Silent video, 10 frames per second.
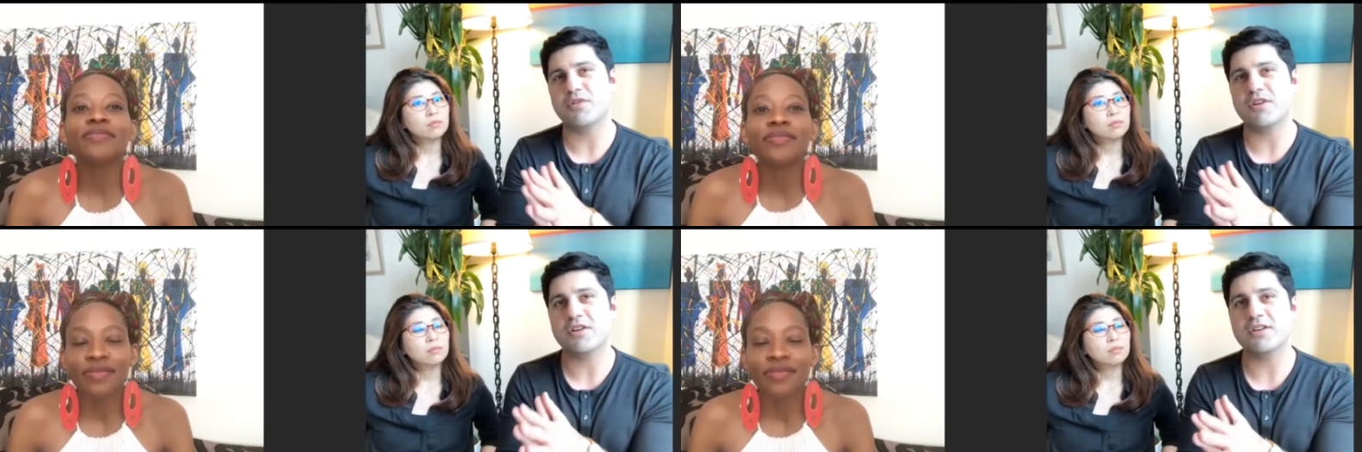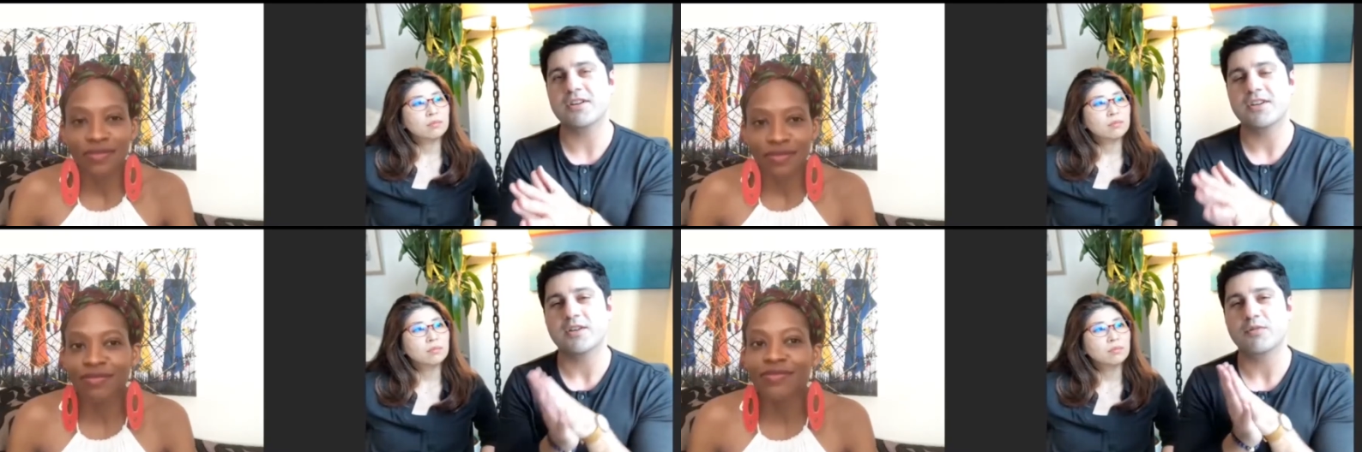Speaker 1: where
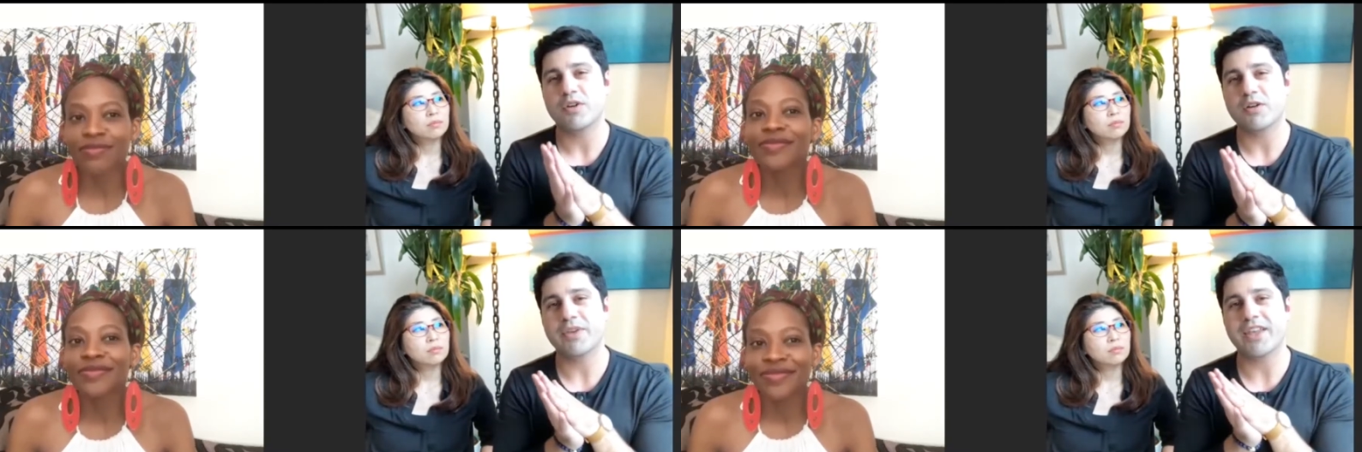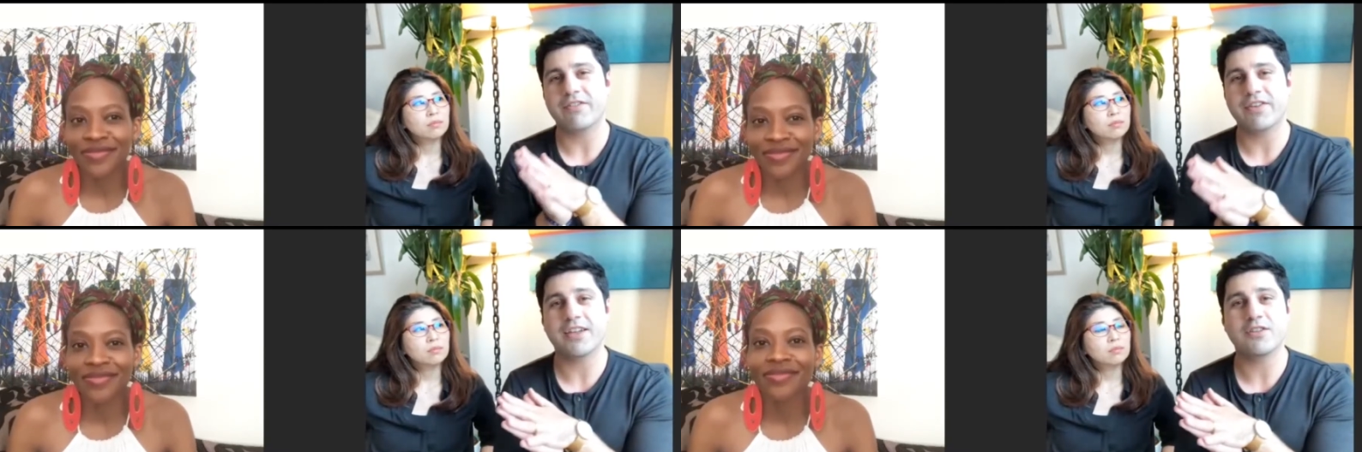where we mm.
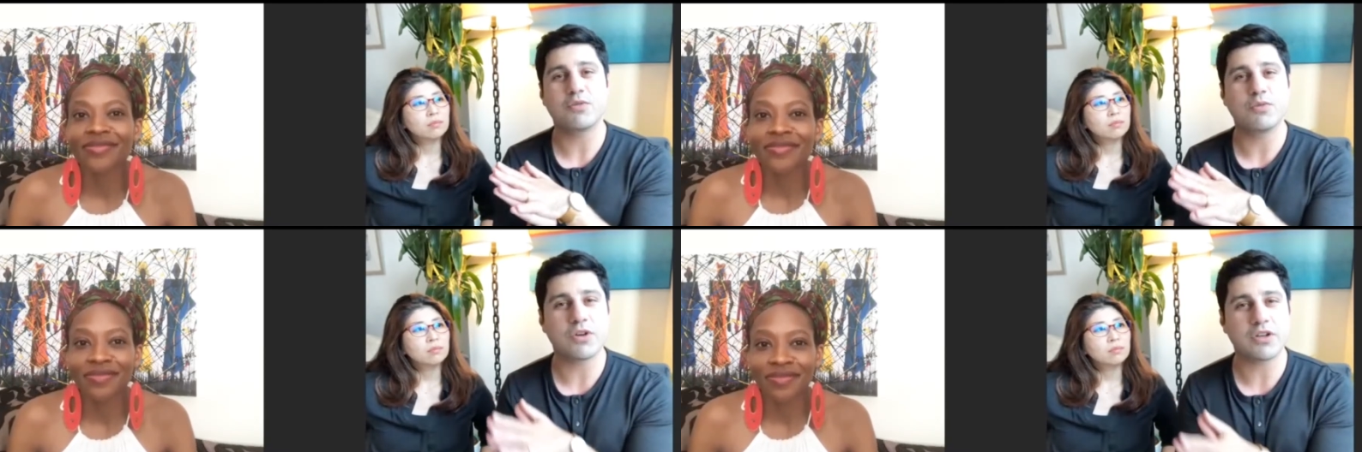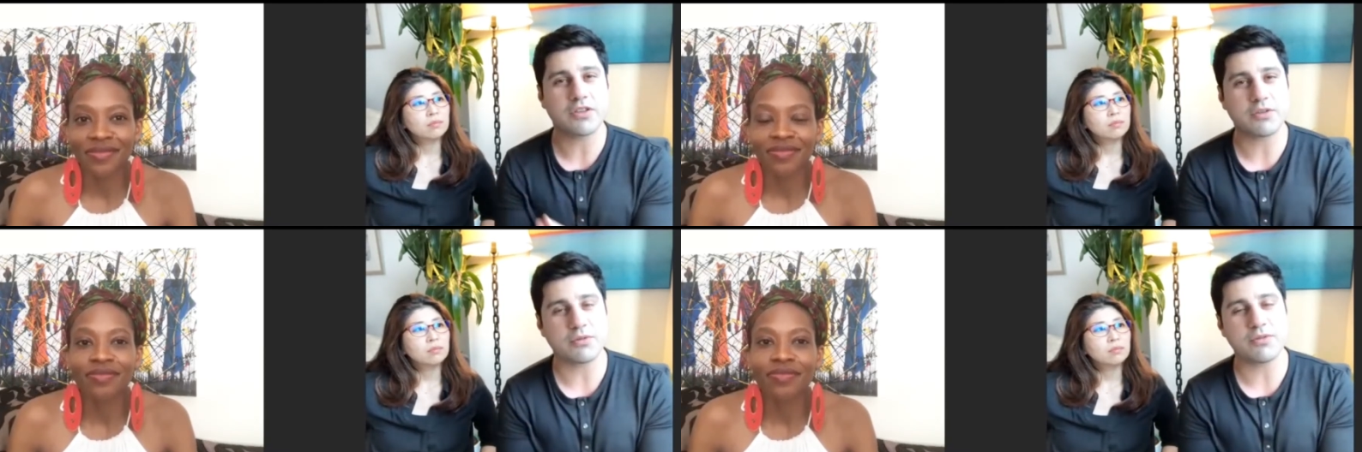have had to work
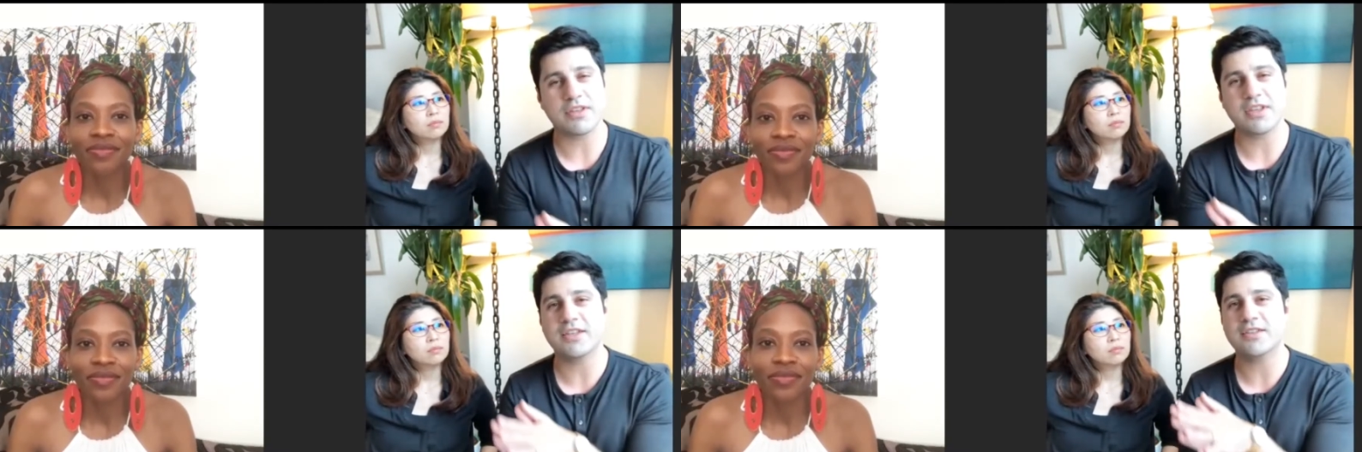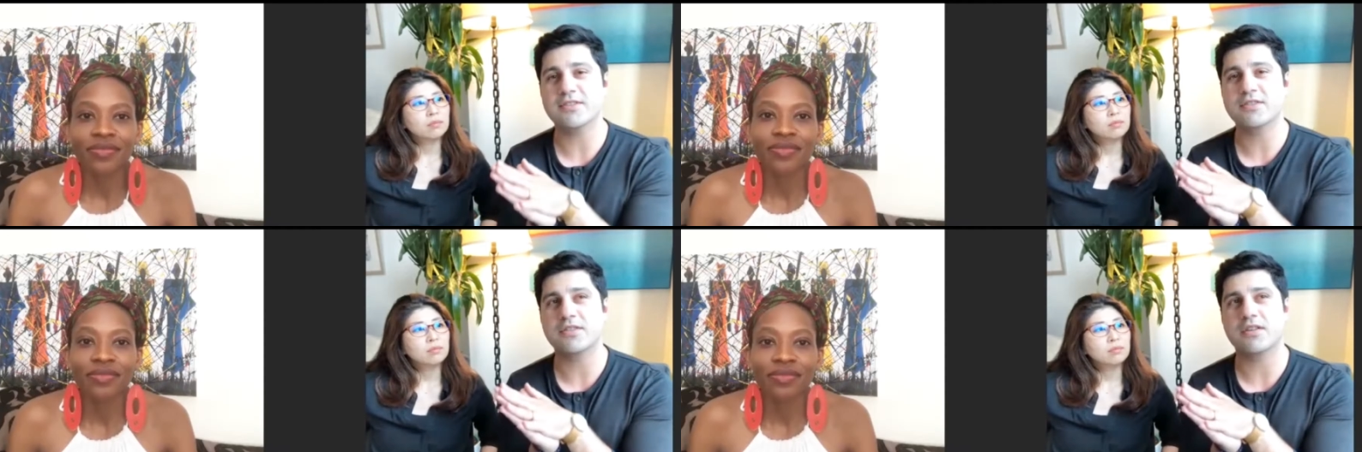through things,